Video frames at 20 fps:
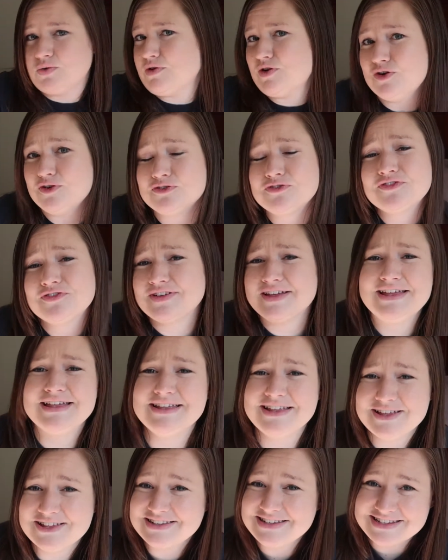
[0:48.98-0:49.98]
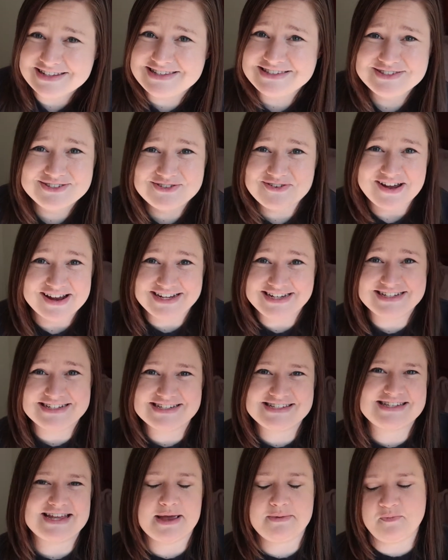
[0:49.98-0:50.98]
Grove. Do I need
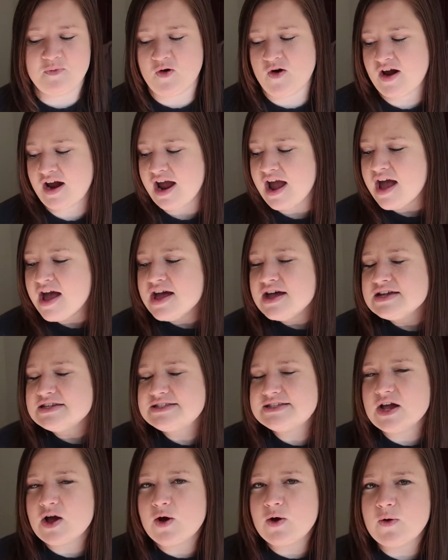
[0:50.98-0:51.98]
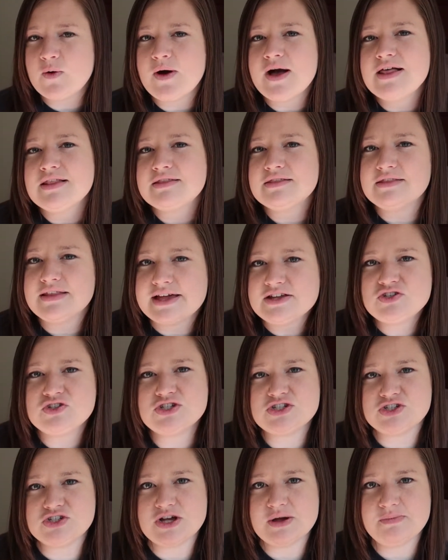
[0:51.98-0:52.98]
to say more? So let's
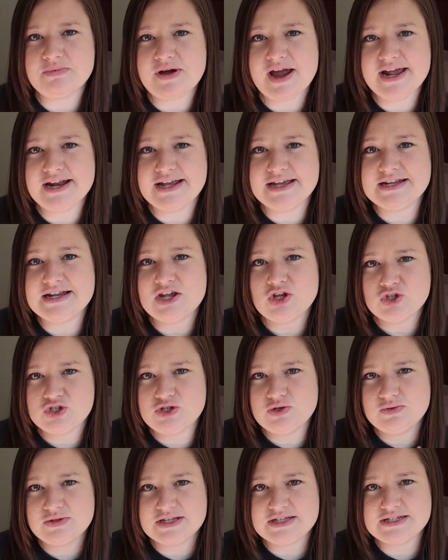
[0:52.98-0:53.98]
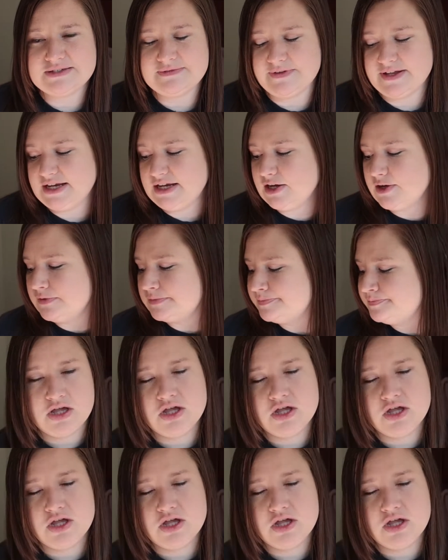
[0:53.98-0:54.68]
just jump right into this video.